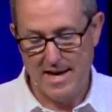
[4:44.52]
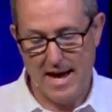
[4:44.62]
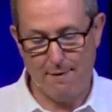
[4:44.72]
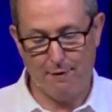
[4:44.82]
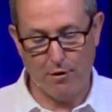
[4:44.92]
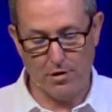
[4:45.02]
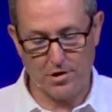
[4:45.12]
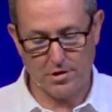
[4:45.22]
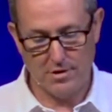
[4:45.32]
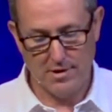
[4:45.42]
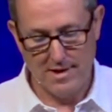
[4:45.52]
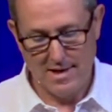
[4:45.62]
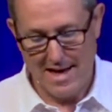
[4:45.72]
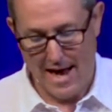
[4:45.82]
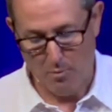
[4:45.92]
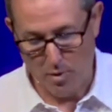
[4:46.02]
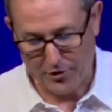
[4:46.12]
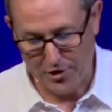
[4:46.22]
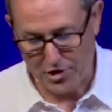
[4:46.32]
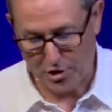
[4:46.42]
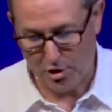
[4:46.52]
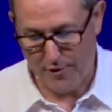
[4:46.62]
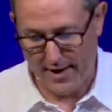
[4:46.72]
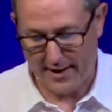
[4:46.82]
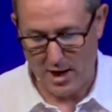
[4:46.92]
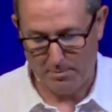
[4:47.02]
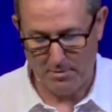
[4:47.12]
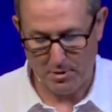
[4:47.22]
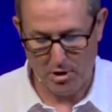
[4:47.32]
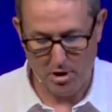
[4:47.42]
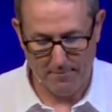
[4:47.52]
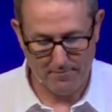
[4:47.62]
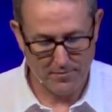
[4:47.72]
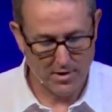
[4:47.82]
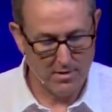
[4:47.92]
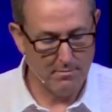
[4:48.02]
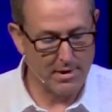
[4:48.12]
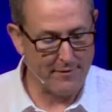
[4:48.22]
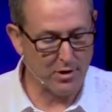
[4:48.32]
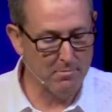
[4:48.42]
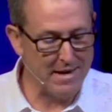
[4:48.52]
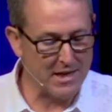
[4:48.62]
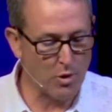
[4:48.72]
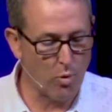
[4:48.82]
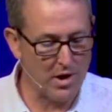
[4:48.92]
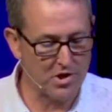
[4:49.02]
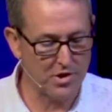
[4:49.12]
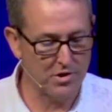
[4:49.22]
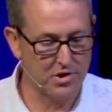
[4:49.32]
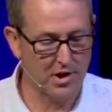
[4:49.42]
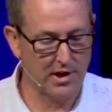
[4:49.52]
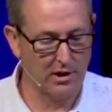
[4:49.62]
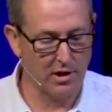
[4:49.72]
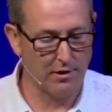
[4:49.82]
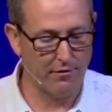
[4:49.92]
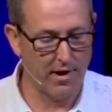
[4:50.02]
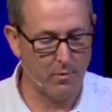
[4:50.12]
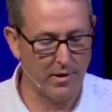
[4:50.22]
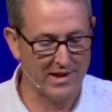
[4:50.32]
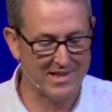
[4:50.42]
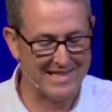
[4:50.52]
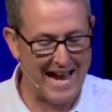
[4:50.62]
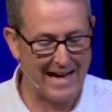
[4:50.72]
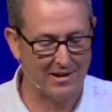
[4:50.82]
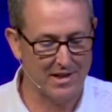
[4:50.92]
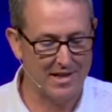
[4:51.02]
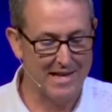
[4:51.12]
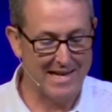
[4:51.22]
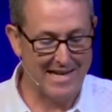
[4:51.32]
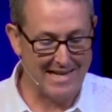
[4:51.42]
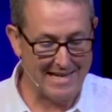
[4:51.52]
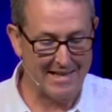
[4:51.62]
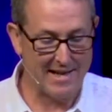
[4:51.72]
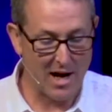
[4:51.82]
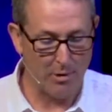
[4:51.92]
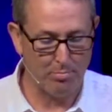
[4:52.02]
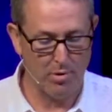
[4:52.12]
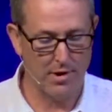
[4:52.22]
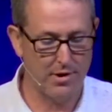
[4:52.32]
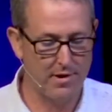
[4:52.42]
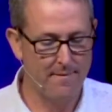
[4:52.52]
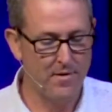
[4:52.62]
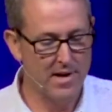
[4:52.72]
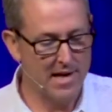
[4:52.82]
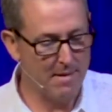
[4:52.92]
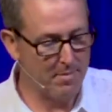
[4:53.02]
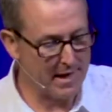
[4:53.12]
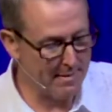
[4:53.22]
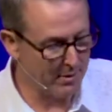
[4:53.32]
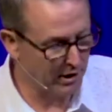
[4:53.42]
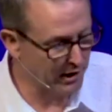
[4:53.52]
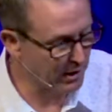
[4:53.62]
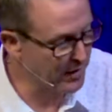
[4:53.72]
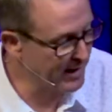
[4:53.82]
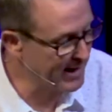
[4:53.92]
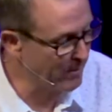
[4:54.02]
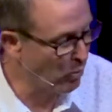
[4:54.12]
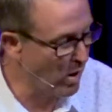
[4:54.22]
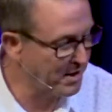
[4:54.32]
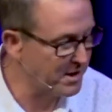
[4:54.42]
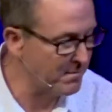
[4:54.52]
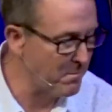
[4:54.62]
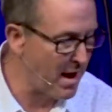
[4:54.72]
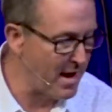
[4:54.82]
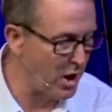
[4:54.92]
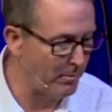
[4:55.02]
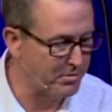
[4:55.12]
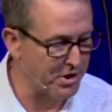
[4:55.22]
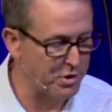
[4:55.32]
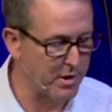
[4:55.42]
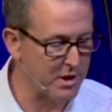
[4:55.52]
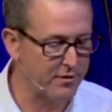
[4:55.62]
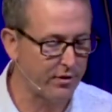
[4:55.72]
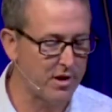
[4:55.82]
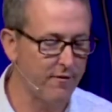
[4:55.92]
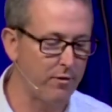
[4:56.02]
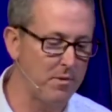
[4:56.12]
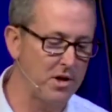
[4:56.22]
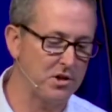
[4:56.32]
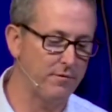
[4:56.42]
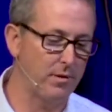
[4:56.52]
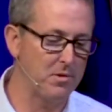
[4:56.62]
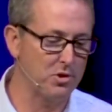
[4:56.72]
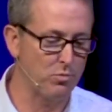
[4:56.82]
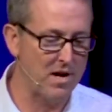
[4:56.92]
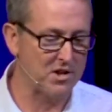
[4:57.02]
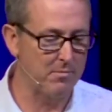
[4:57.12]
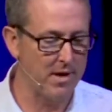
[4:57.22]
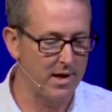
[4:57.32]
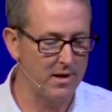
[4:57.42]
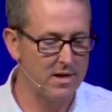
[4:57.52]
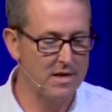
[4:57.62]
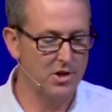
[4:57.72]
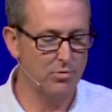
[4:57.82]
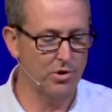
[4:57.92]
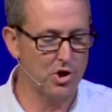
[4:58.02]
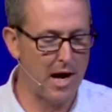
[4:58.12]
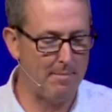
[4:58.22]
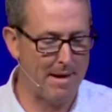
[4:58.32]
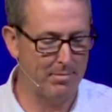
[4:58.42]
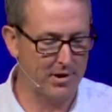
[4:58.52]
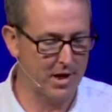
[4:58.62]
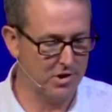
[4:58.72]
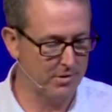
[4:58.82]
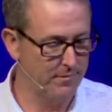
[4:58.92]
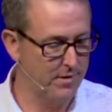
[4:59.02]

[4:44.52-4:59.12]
At first, I wasn't sure if I could help him at all. But after many questions to clarify what exactly he needed help with, it became clear that he wanted my help to transfer information from his resume to a job application.